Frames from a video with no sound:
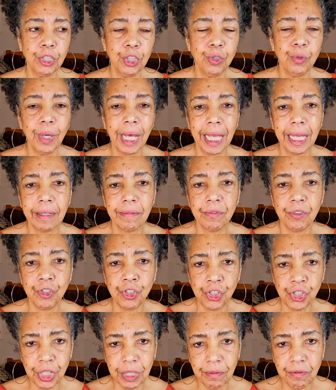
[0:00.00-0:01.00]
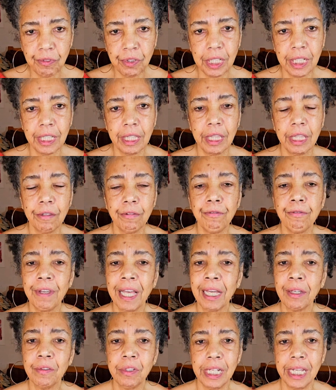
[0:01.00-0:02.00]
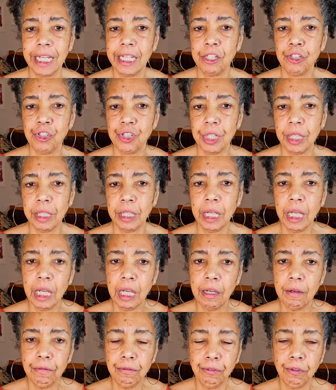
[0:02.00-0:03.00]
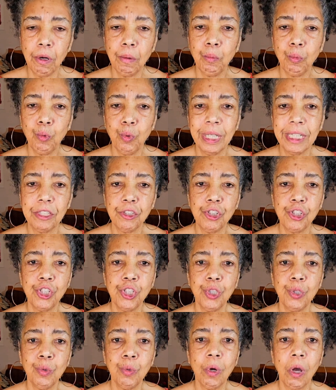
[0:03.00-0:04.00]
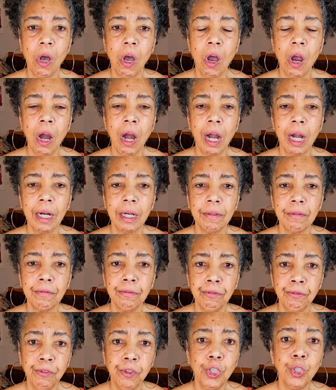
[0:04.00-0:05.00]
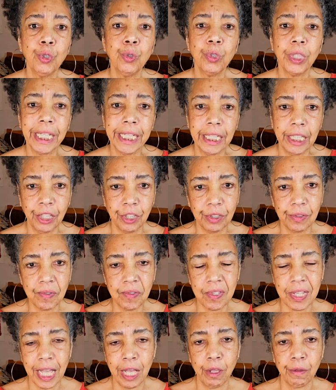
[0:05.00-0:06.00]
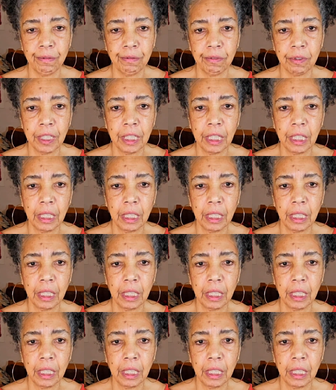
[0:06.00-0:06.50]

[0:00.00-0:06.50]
you have shifted the foundation from which you are fueling yourself.